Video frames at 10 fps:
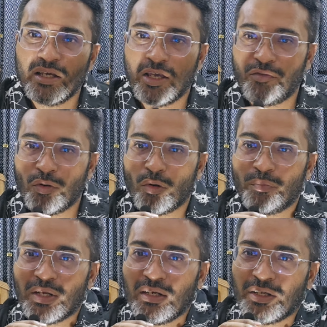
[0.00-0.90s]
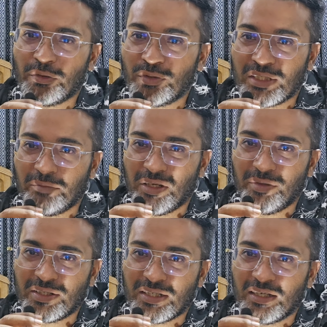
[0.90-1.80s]
If you open, you'll see B
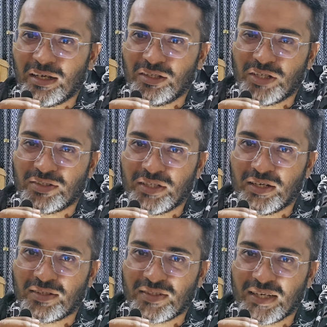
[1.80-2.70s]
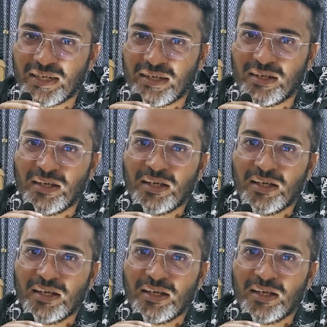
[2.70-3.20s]
B C, Al Jazeera, C N N.